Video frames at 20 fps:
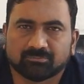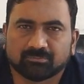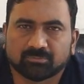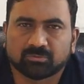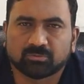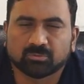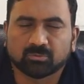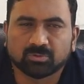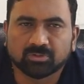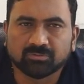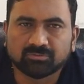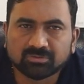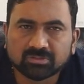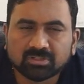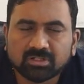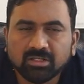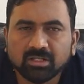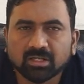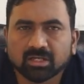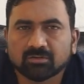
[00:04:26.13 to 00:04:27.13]
So if
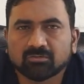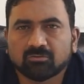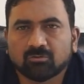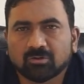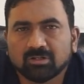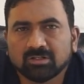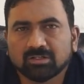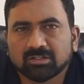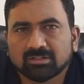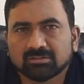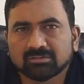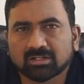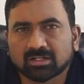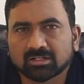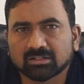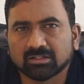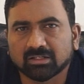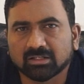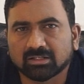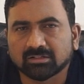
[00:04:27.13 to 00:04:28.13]
3 hair follicles
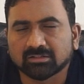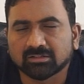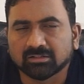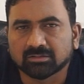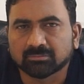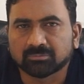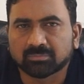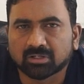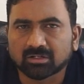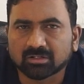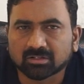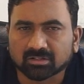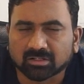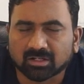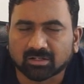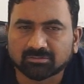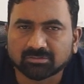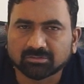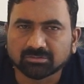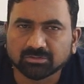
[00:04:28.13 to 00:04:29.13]
are there in the per
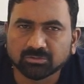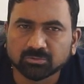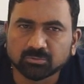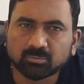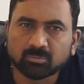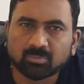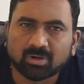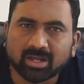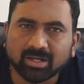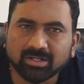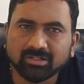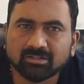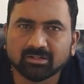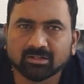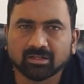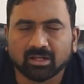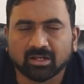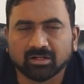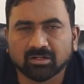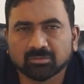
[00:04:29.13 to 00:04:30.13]
graft, you might
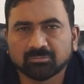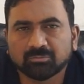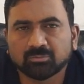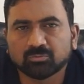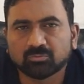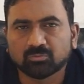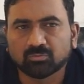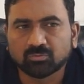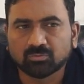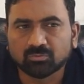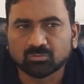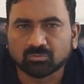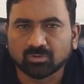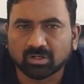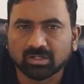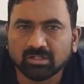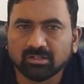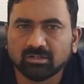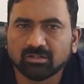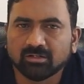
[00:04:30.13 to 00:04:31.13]
end up
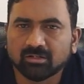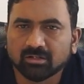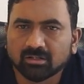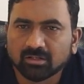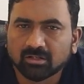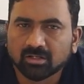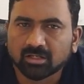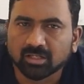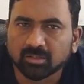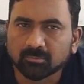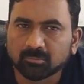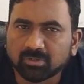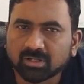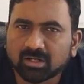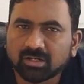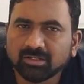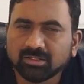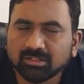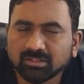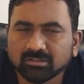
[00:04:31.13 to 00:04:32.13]
while
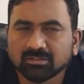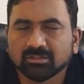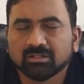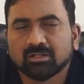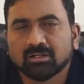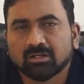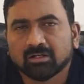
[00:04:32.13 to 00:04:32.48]
implanting